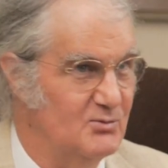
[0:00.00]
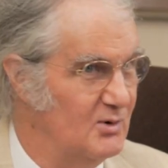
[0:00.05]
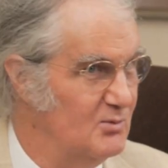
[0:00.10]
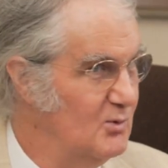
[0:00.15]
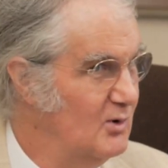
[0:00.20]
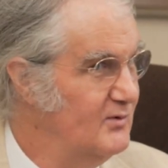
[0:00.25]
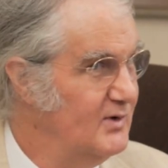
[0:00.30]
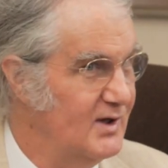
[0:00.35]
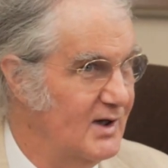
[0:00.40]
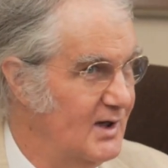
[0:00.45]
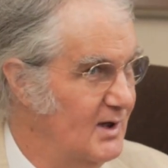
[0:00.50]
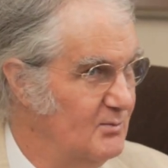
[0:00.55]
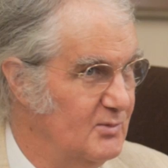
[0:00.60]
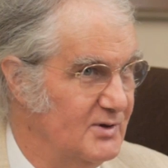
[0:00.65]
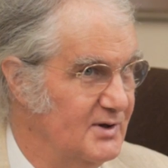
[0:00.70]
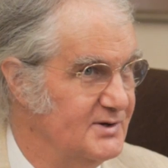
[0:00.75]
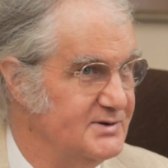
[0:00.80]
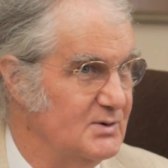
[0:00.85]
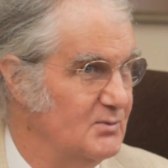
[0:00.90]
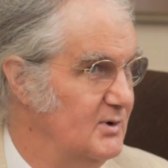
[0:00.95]
we're moving ahead with
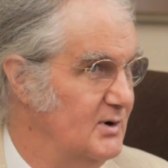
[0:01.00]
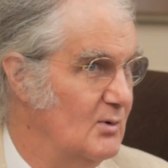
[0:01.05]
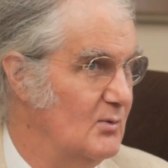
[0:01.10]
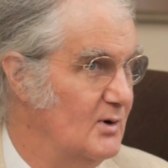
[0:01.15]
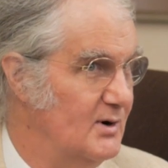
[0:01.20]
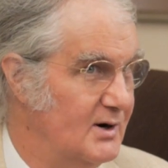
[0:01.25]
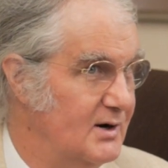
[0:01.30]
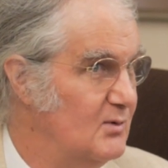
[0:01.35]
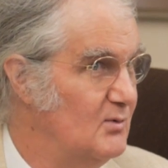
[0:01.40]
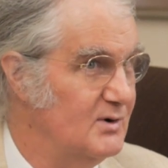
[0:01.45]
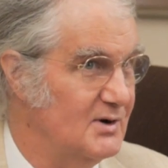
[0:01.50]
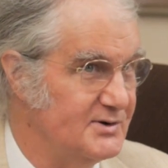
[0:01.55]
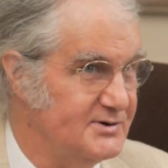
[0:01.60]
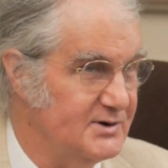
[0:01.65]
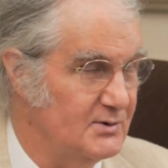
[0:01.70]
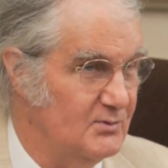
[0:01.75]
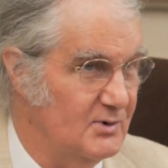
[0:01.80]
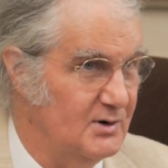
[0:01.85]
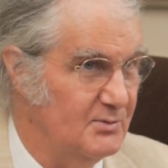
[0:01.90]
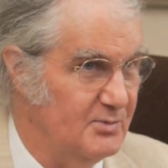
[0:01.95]
this and we don't want anyone else
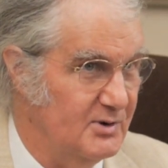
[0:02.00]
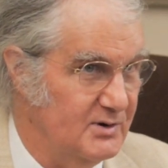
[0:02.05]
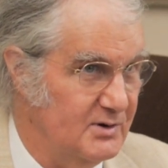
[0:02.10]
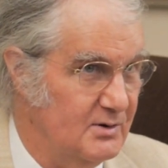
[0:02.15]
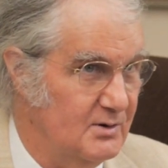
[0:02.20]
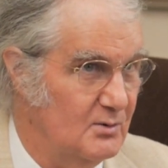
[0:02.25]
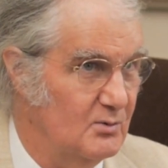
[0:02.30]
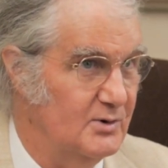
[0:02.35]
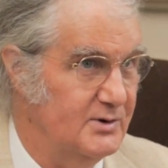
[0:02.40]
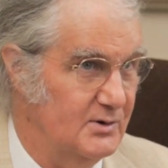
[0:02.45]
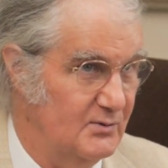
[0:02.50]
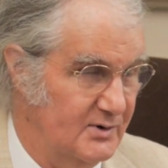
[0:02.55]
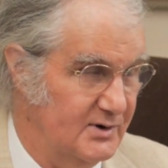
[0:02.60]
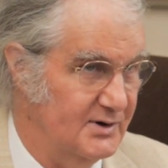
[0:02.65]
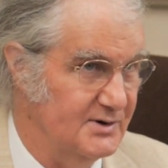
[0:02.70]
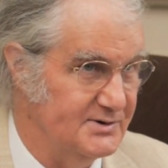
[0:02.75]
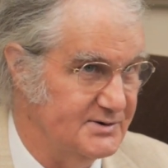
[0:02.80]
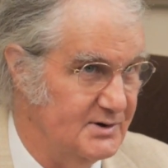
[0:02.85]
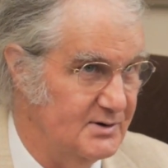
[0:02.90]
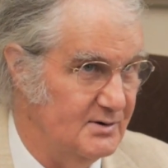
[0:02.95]
to run it but you. Will you
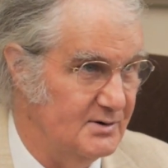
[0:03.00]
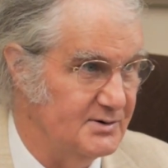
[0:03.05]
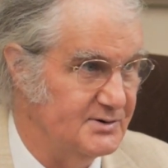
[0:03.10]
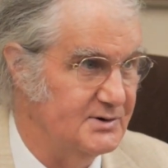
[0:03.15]
reconsider?